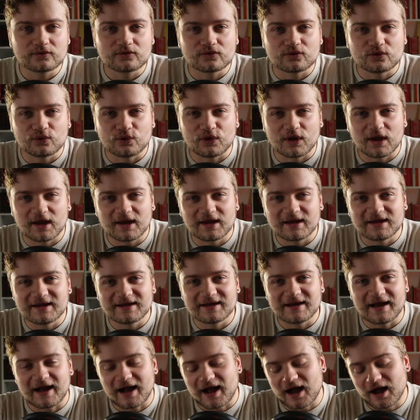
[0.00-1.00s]

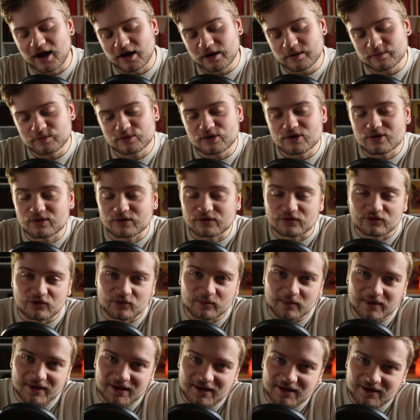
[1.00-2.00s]
Today I'm going to
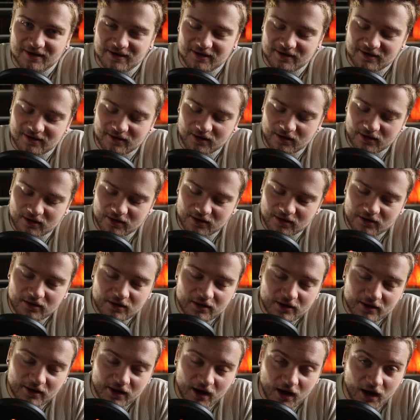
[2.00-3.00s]
be
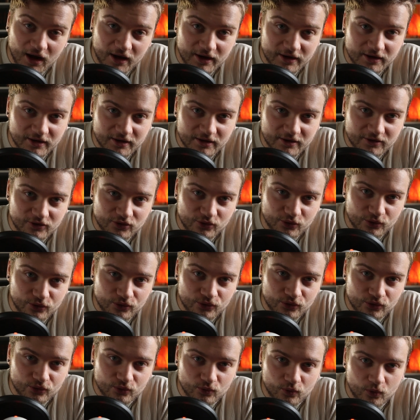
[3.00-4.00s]
guiding you
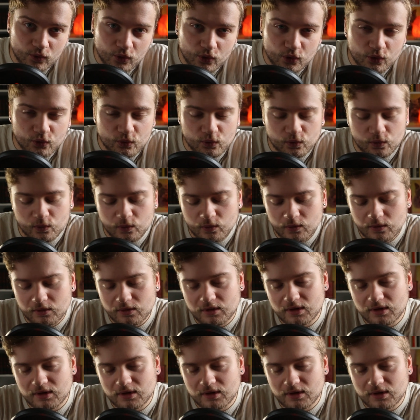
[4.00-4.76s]
through